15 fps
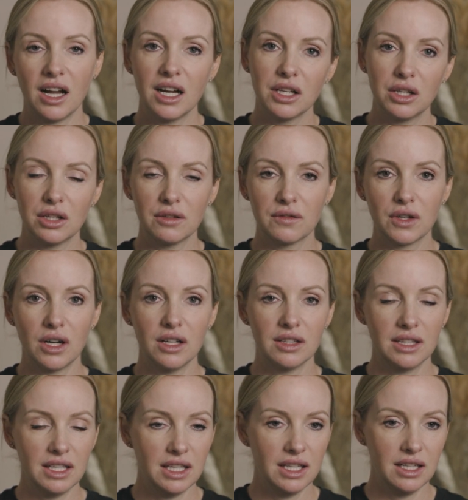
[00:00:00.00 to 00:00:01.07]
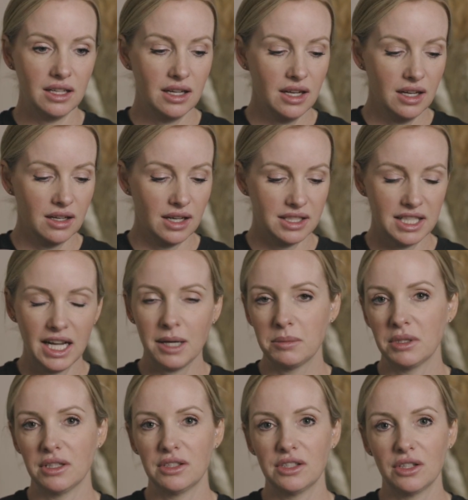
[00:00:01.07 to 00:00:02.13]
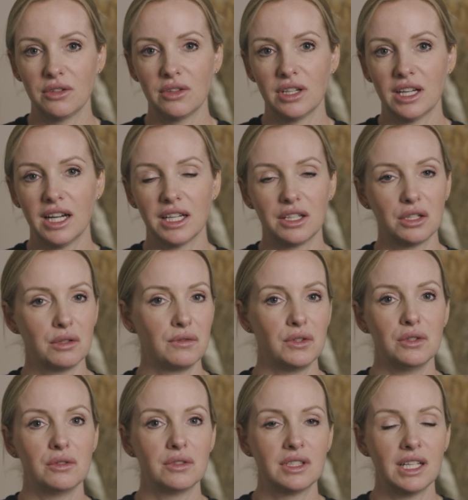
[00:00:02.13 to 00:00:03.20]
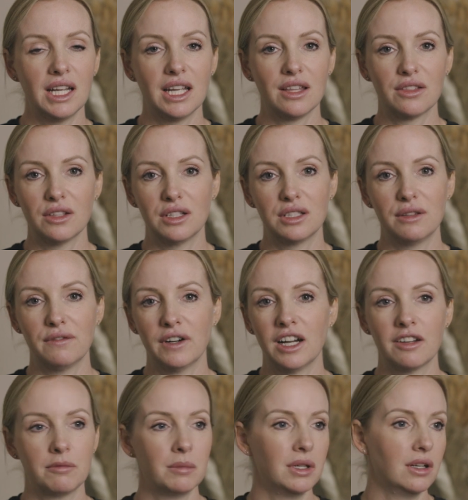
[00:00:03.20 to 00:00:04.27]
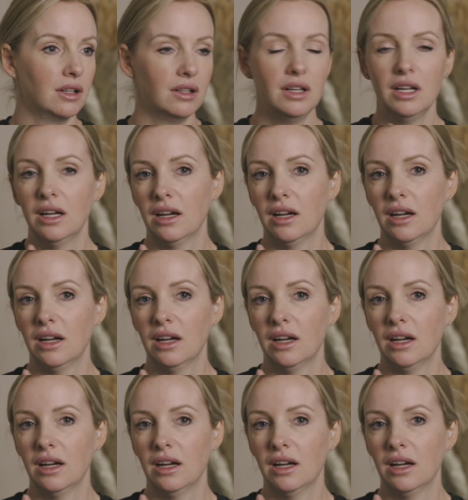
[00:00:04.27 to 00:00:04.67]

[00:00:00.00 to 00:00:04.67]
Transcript: I could have got the adapter so that I could have used a 35mm,